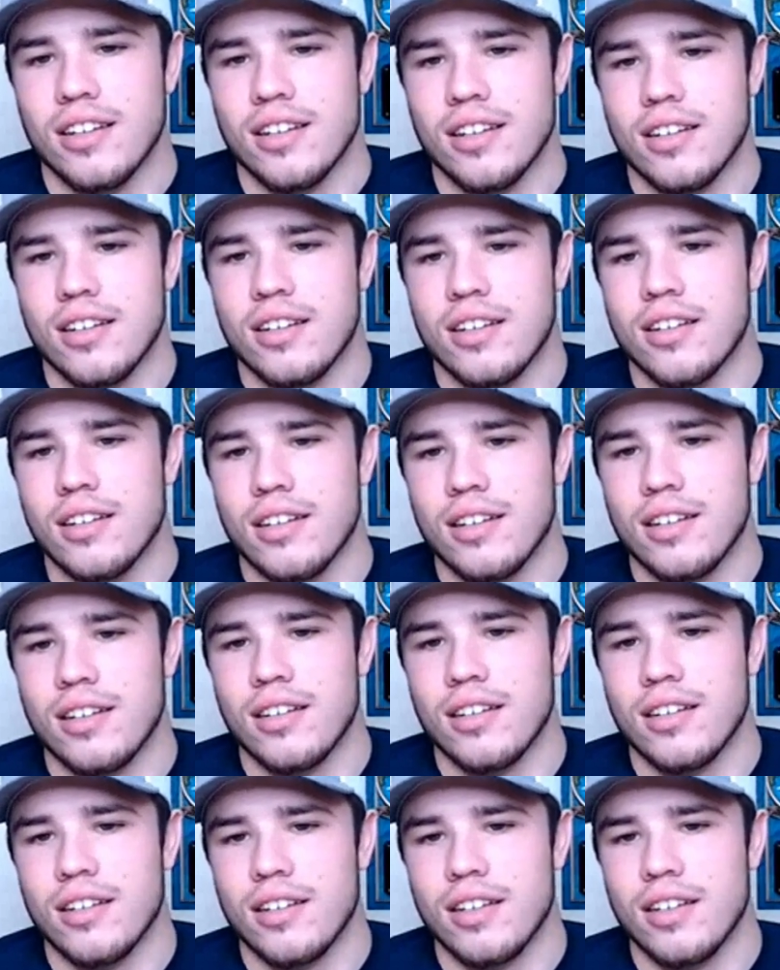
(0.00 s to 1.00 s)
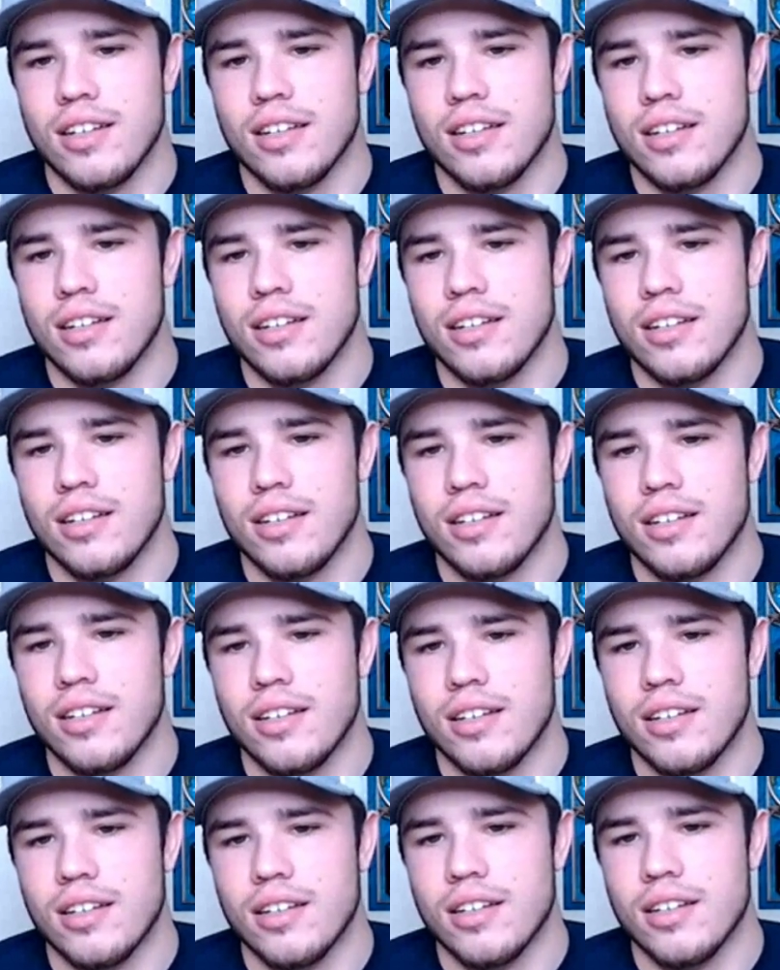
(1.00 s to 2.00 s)

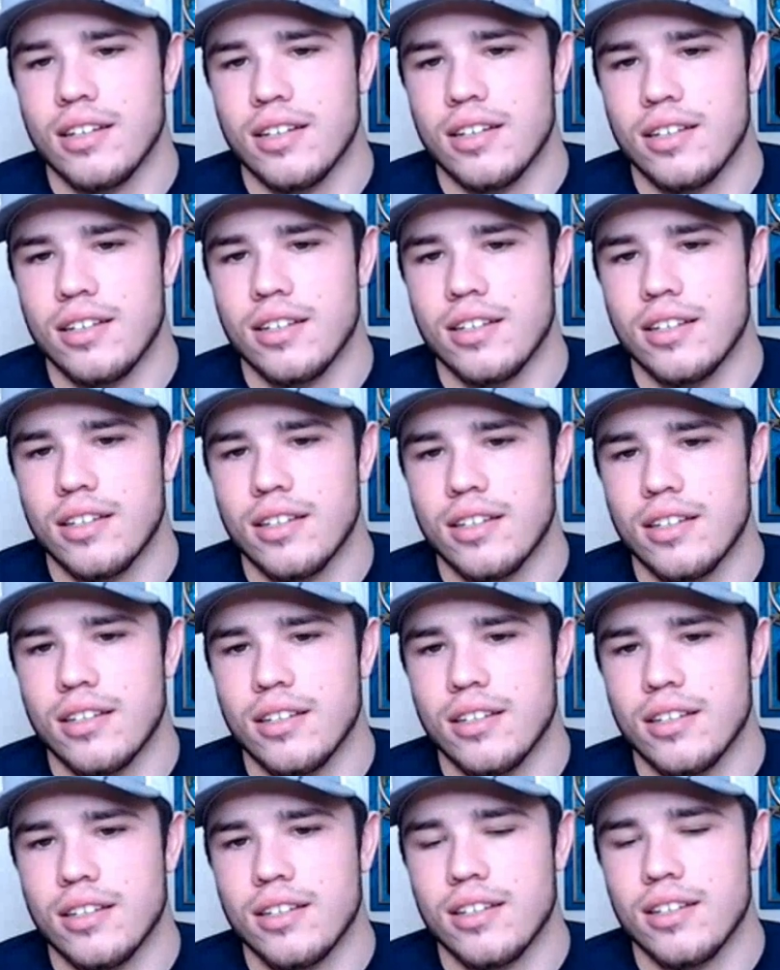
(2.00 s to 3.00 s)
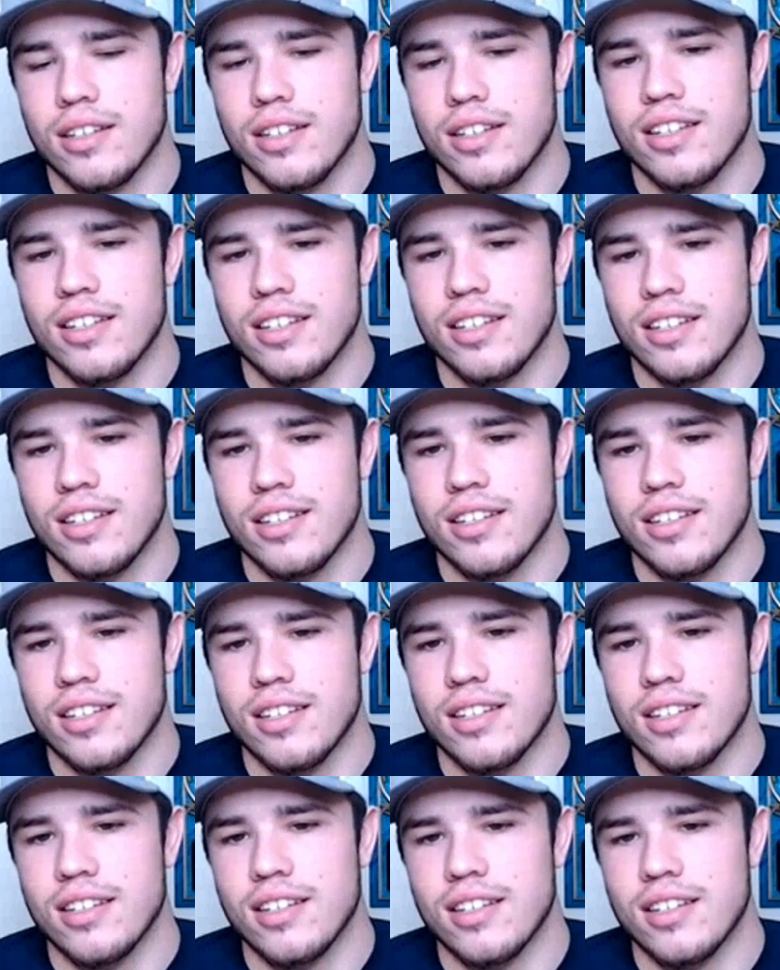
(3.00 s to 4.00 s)

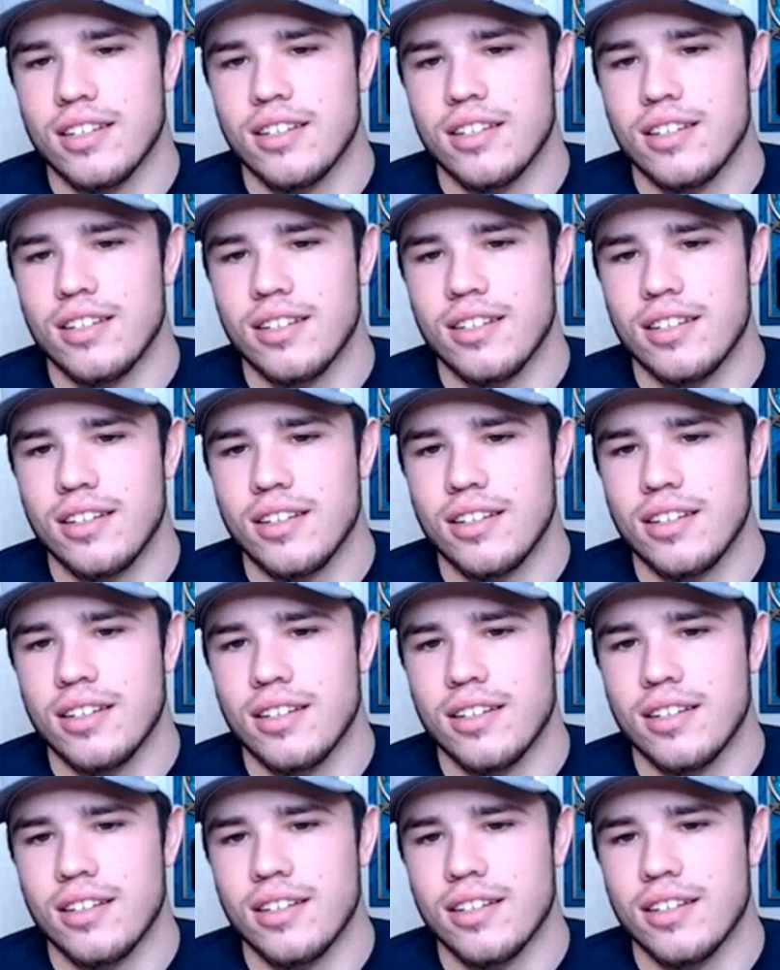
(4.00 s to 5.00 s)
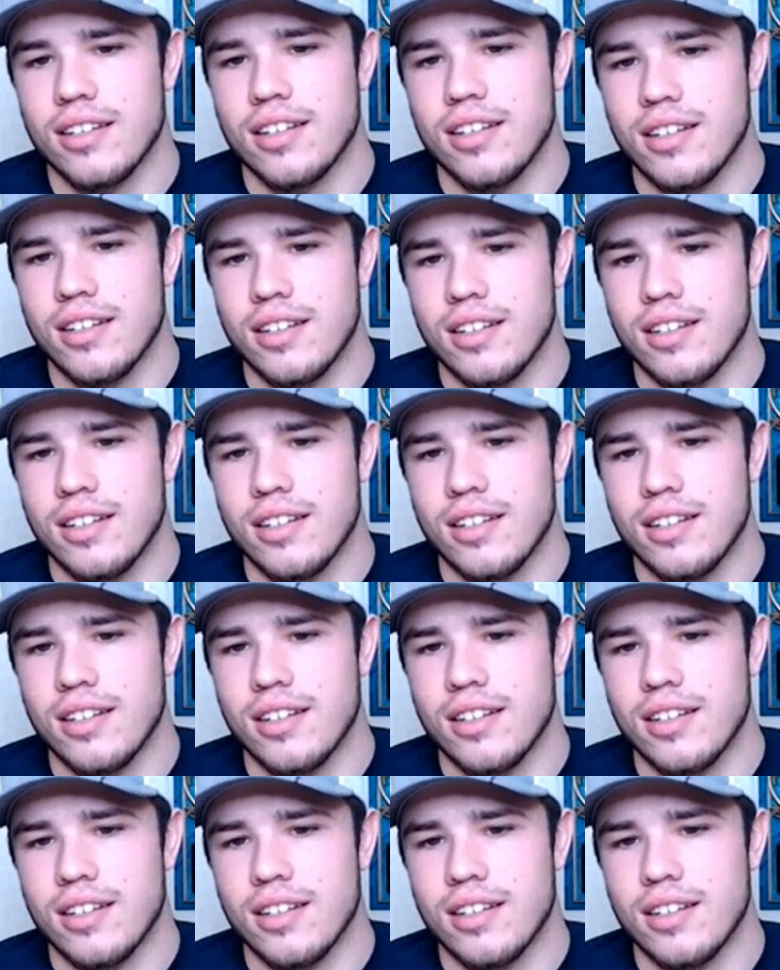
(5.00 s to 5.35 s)
The person shown says nothing.